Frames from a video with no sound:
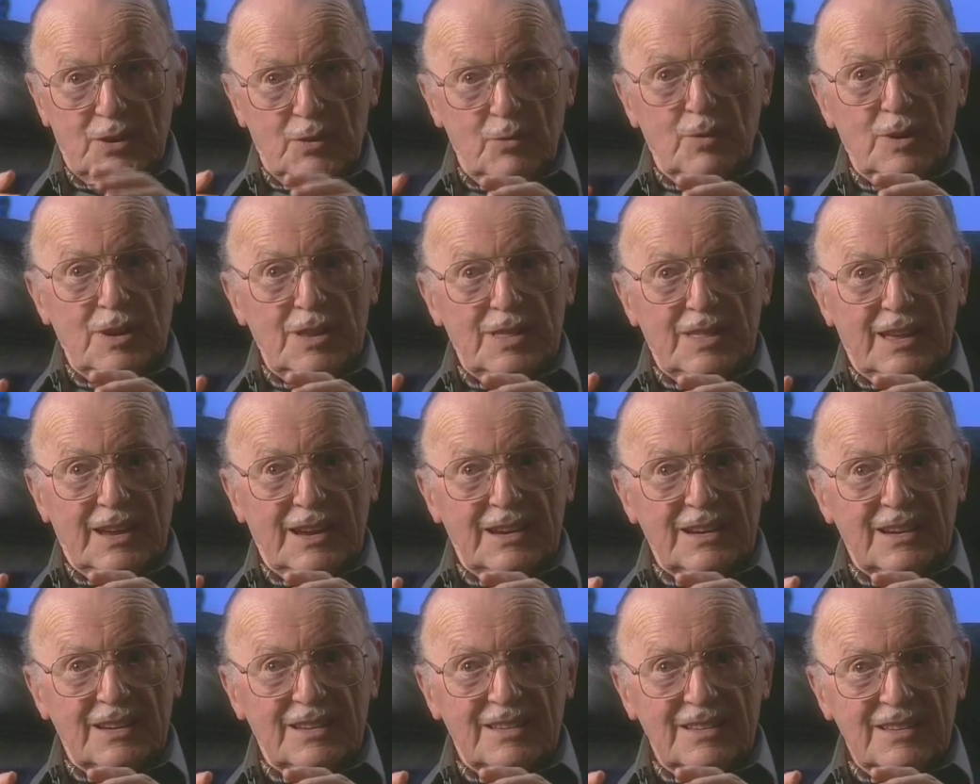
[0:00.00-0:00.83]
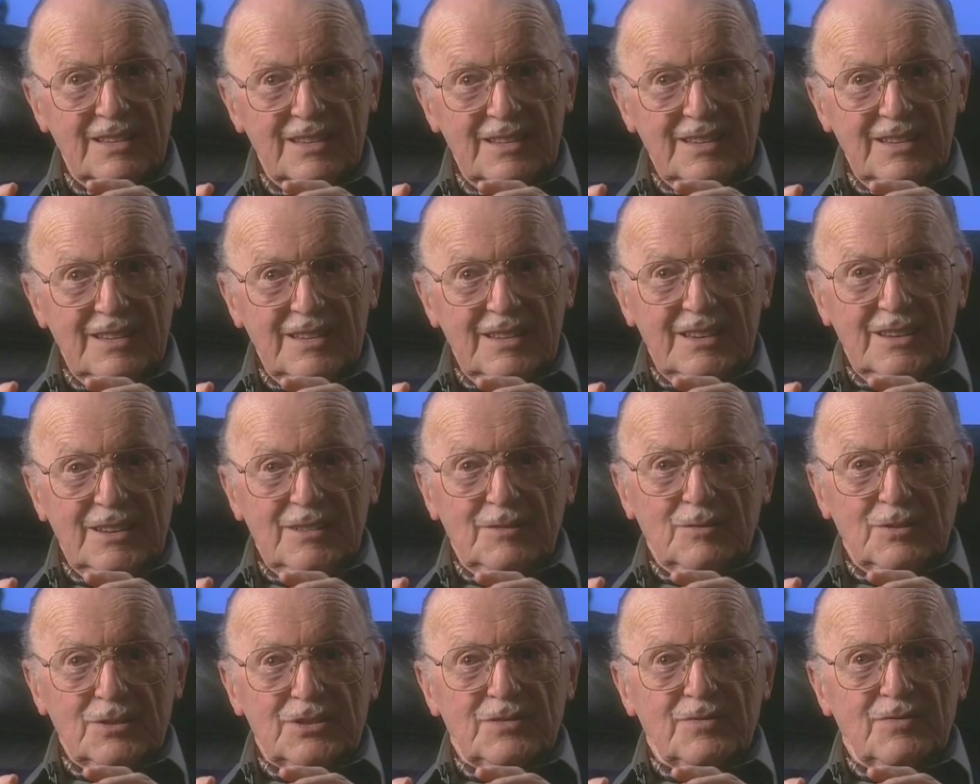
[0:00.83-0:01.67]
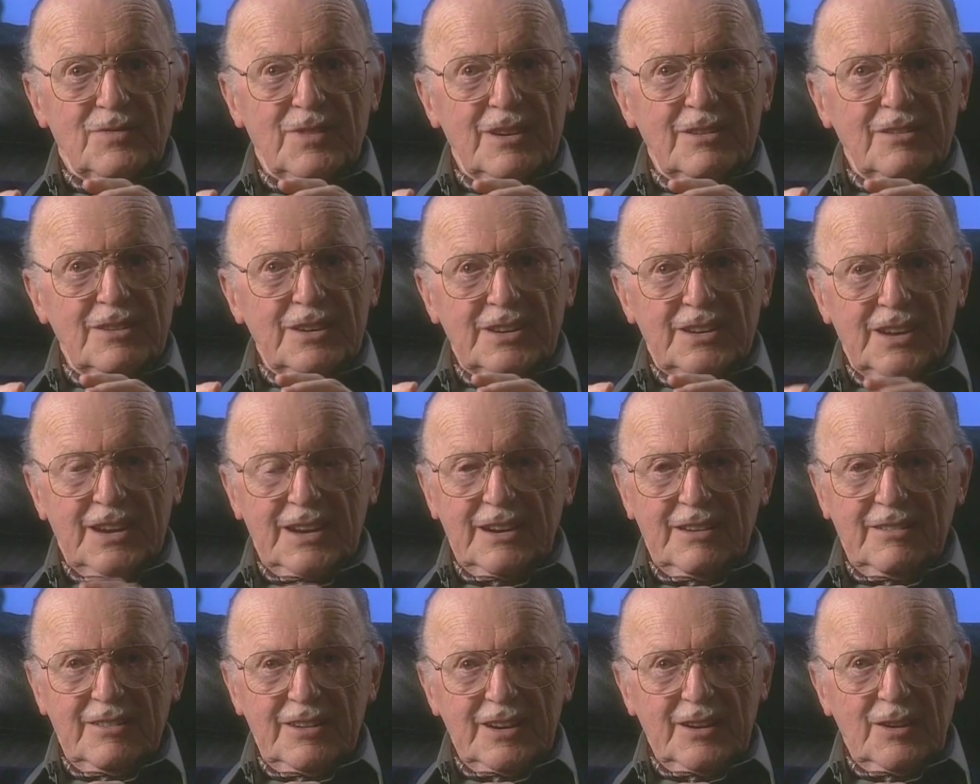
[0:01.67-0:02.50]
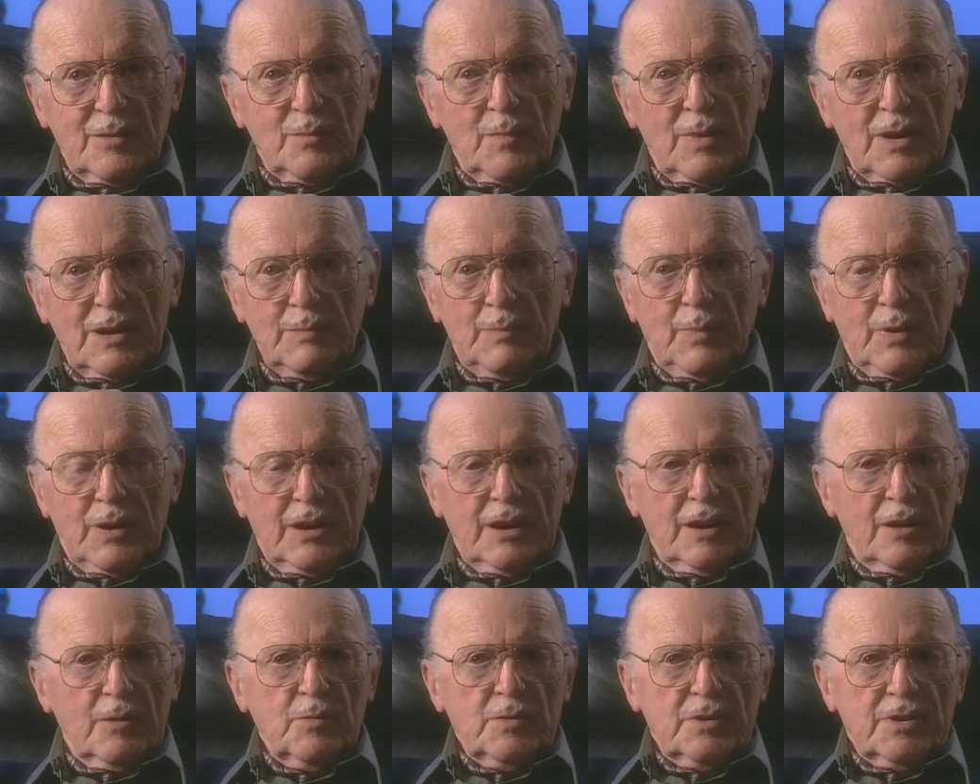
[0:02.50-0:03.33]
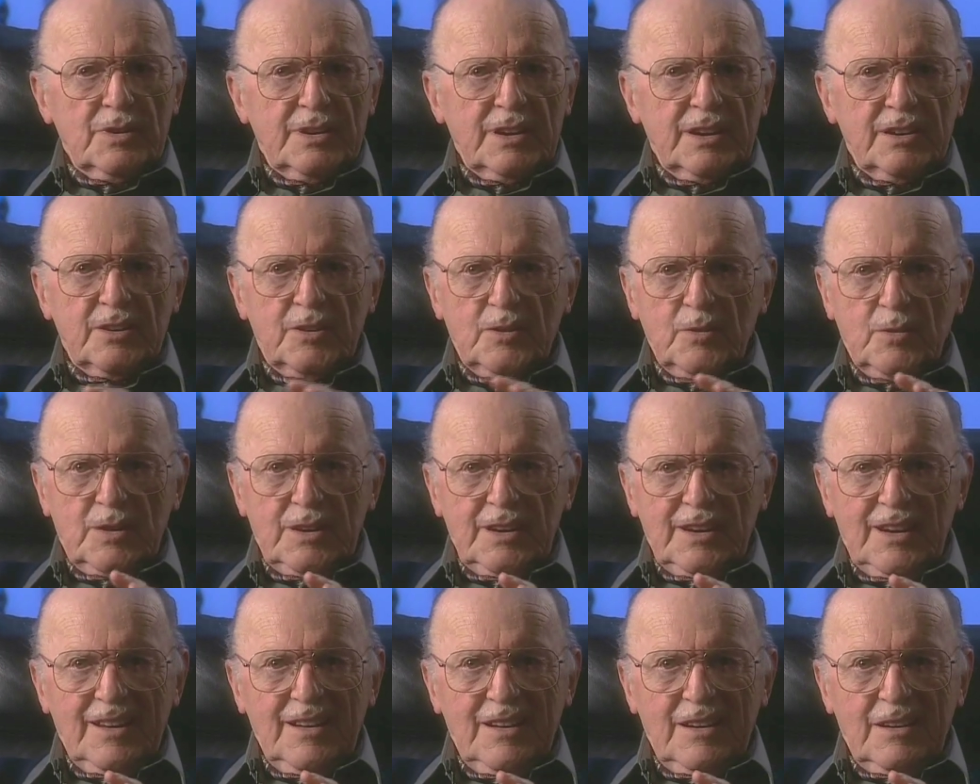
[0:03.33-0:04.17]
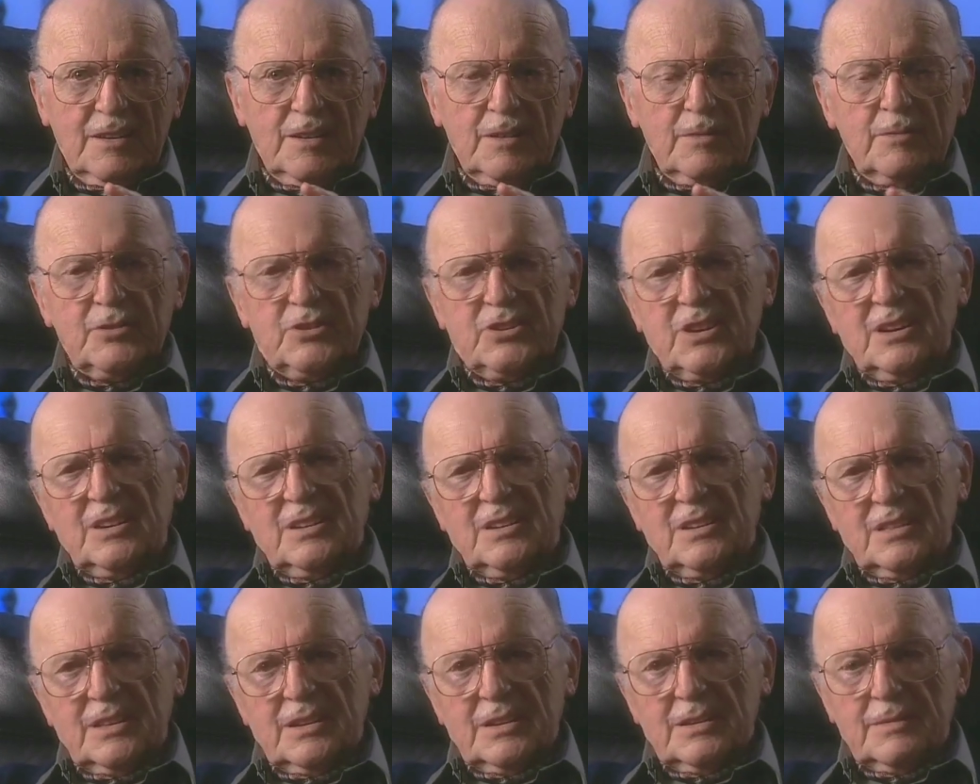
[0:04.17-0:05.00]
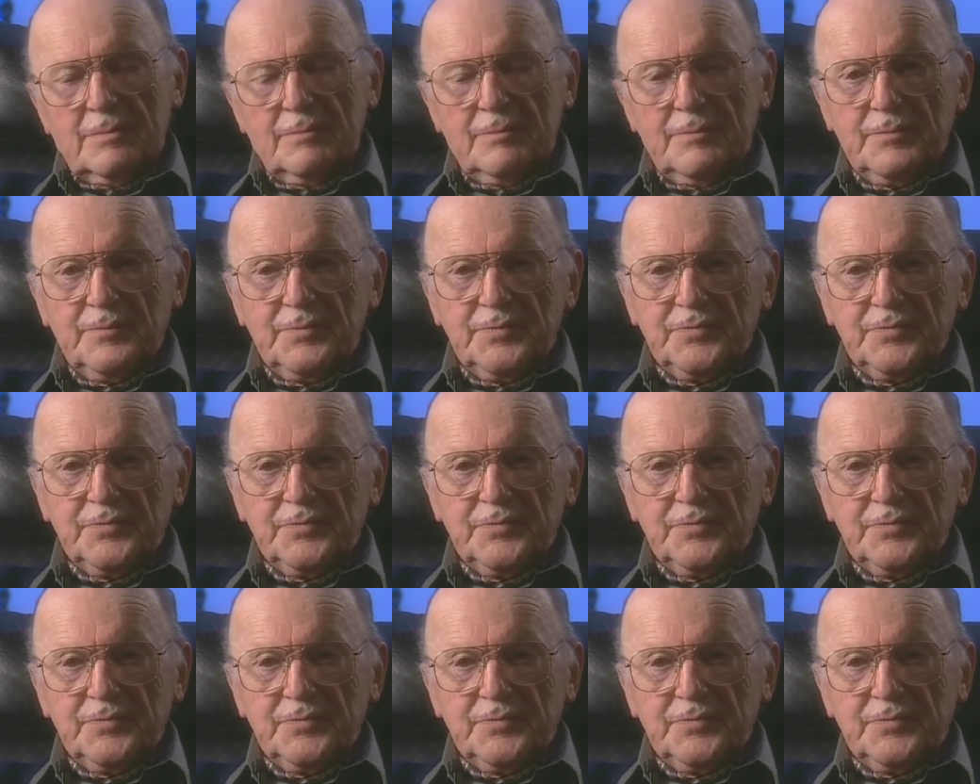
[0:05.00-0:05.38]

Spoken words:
doing that was very daring on my part. I wouldn't dare do it now. I was young then.